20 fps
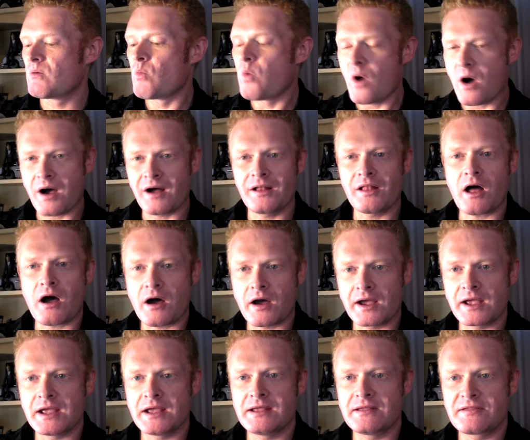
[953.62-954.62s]
while
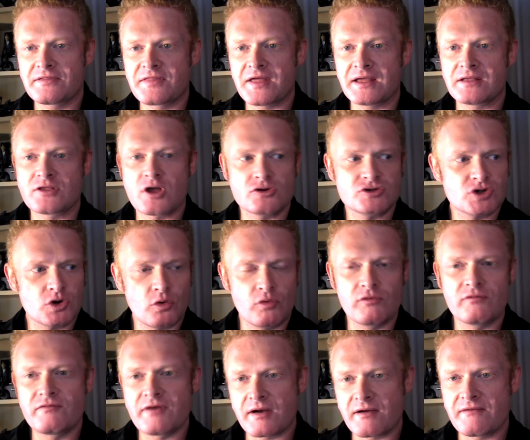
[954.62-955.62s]
I think those are
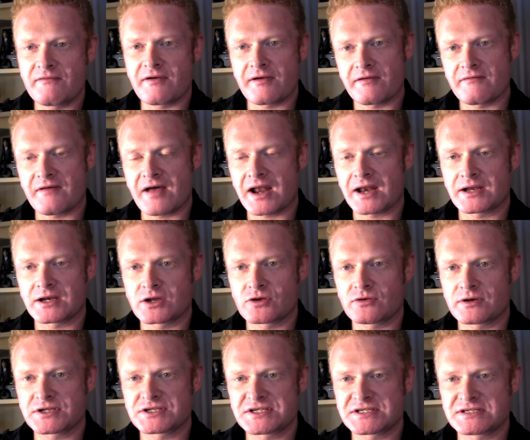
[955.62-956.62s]
all very, very valid
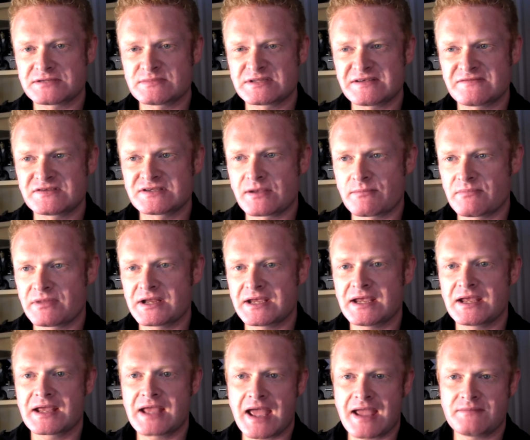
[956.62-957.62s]
criticisms, if
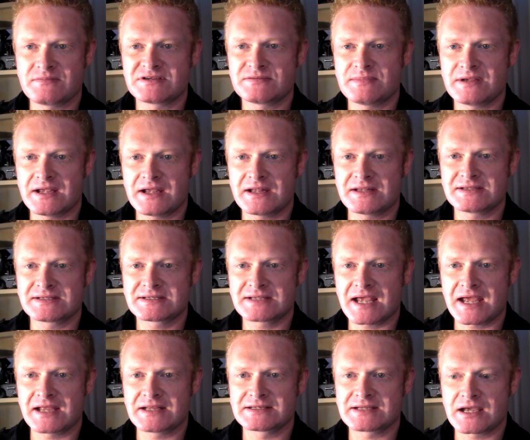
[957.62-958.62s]
somebody came to me and
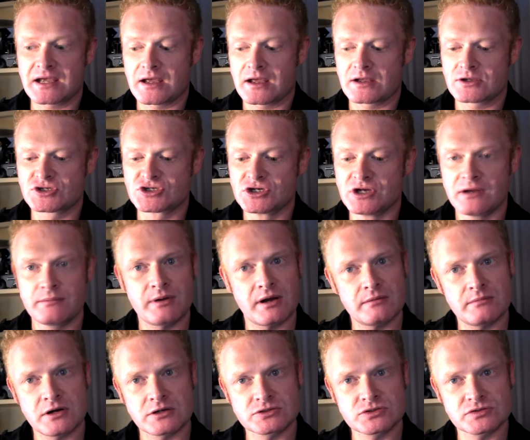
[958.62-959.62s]
said, should I
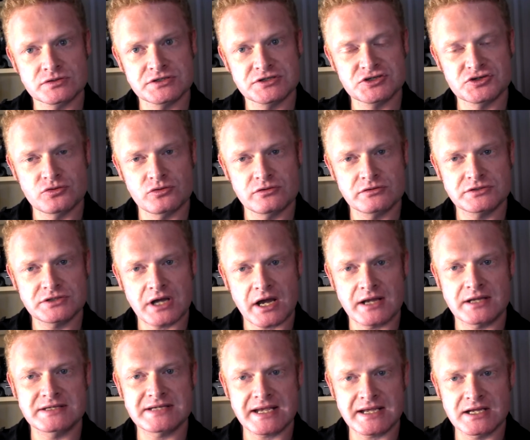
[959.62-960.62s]
buy Mark Dawson's course?
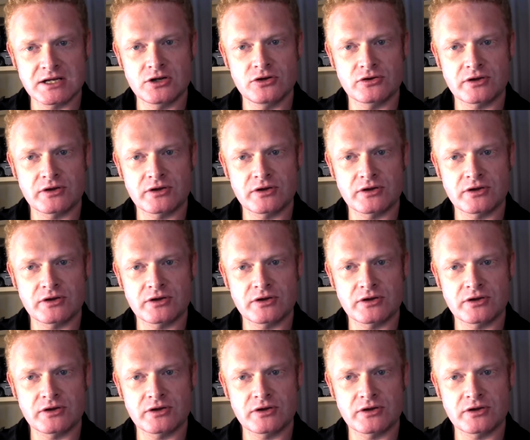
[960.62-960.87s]
I'd take a